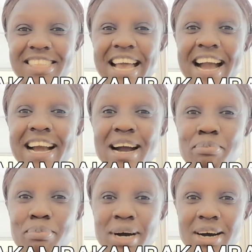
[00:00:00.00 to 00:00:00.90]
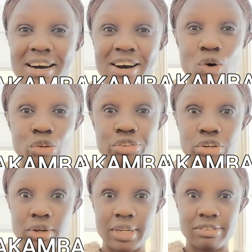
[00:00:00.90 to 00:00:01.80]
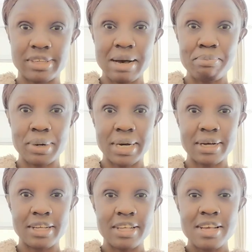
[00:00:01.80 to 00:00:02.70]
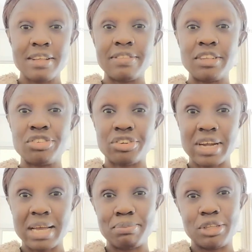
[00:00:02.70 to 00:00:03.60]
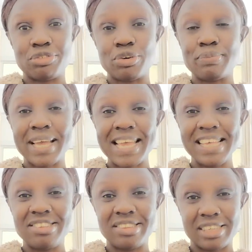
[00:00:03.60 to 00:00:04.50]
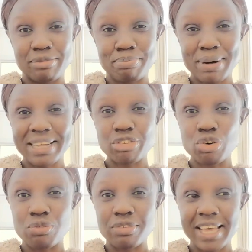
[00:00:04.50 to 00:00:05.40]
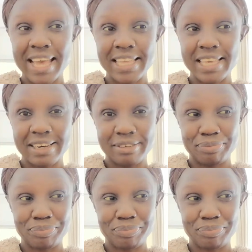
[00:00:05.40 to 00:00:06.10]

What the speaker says: the Akamba, also known as Kamba. This tribe is from the eastern part of Kenya.